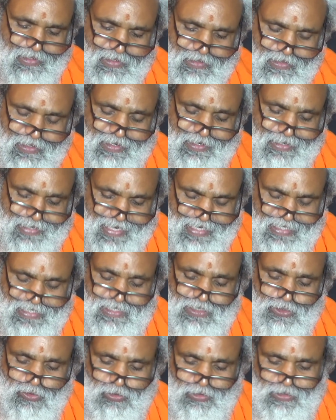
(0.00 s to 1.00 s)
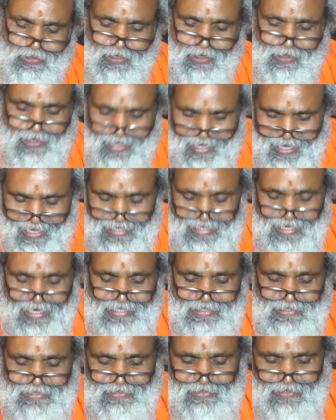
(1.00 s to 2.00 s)
the next sutra
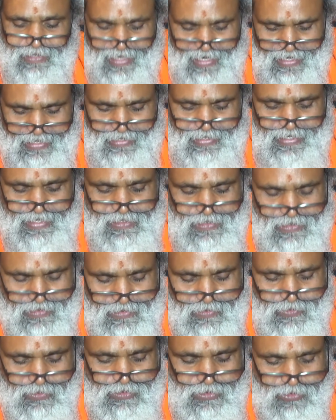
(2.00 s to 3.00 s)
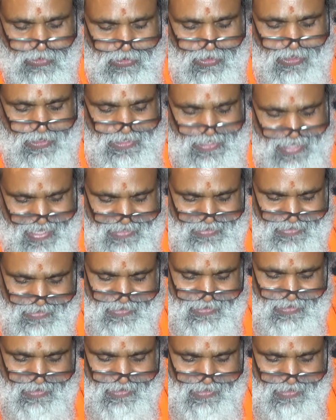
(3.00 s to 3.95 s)
highlights, and next sutra says,